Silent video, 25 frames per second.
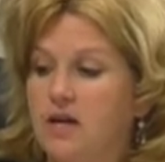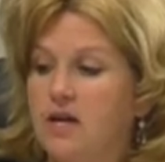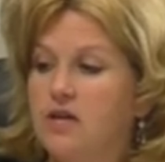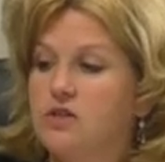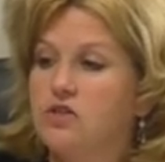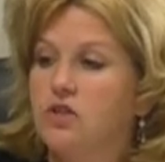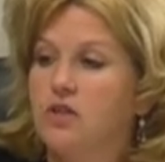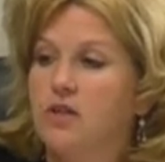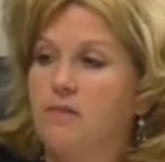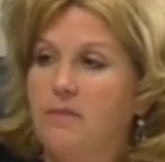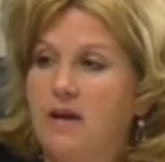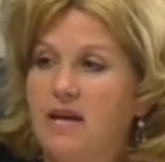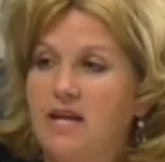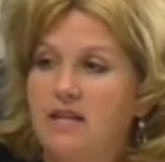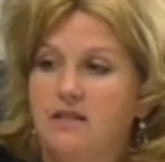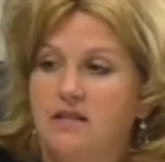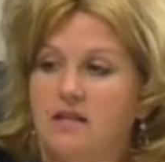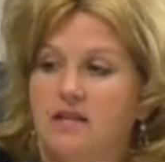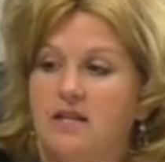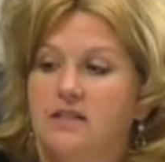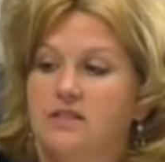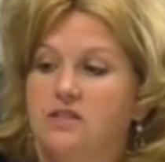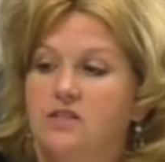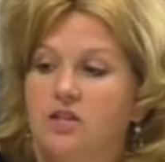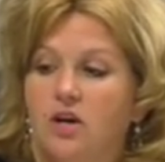So the main
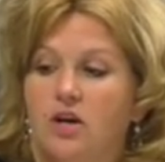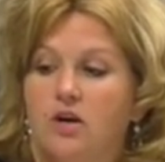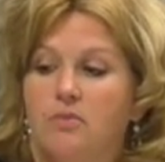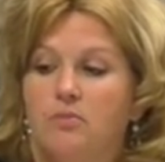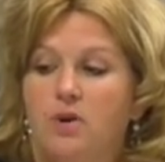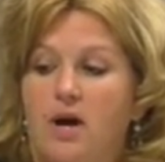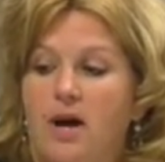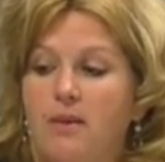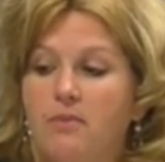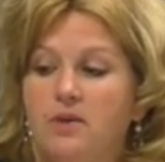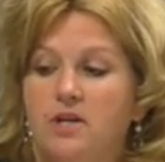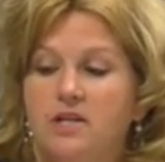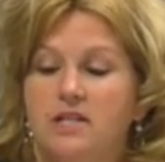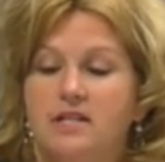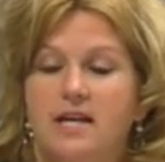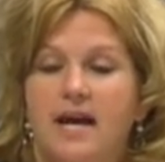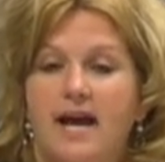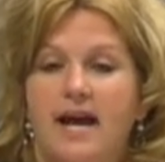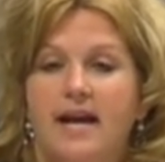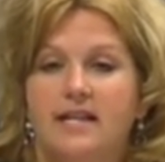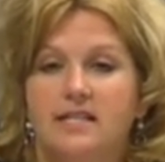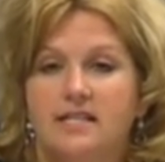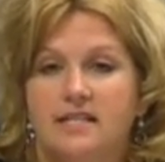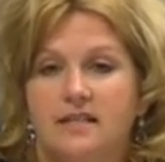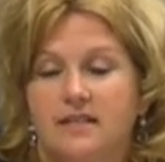things are property
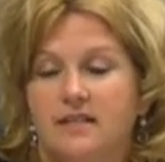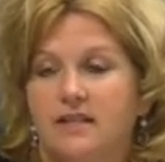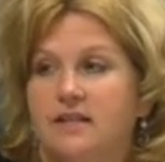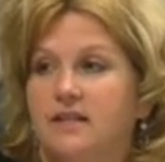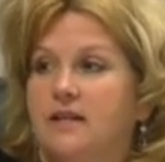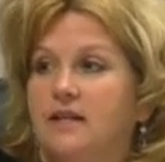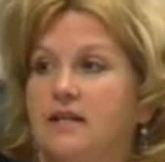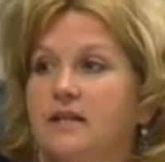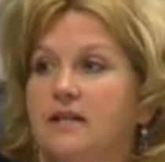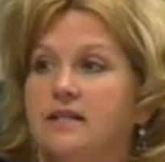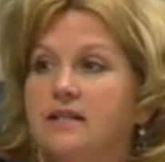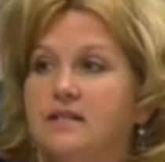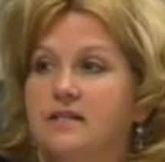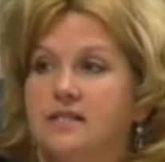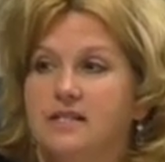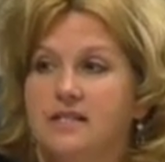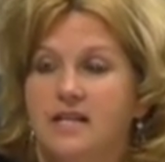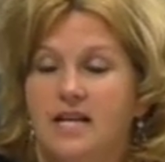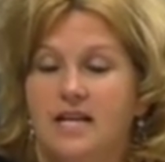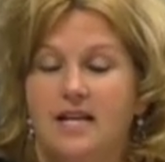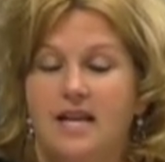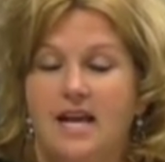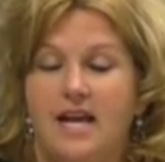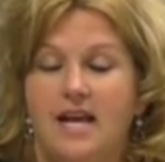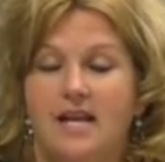tax,
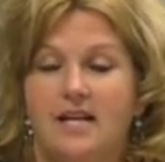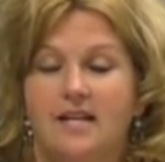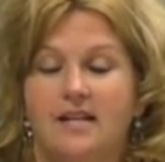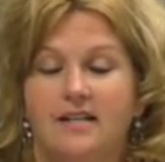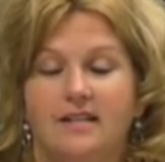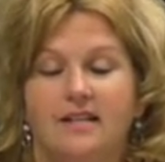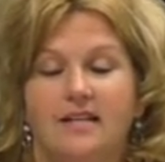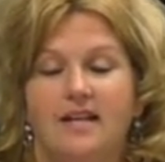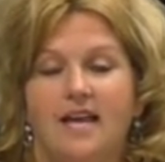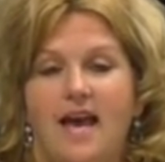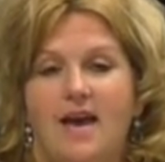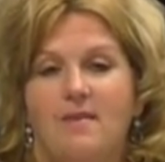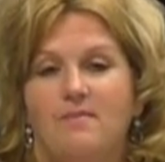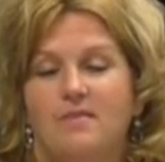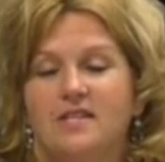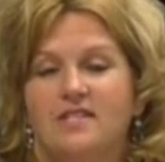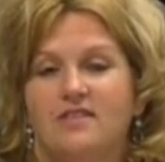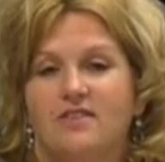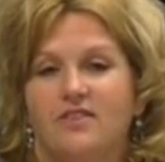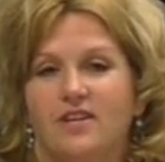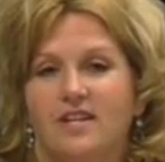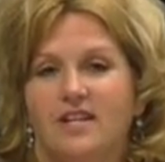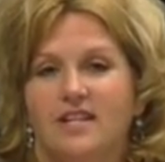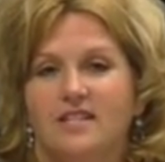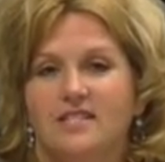state aid, and
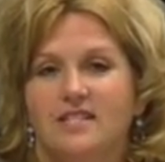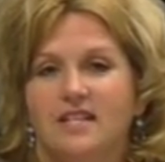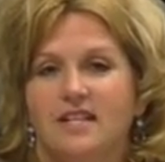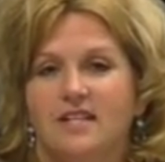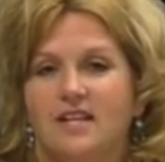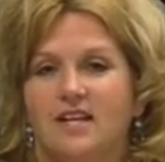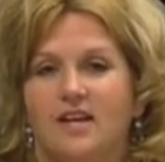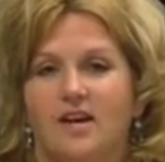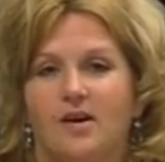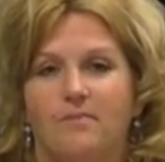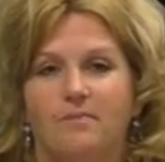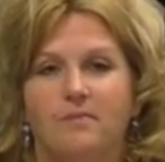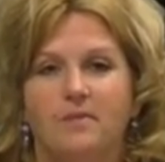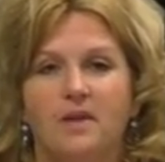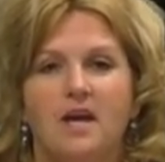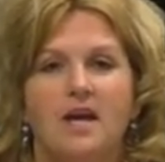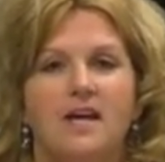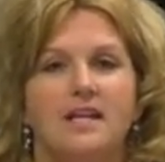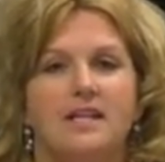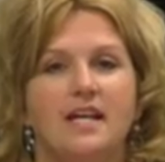miscellaneous income.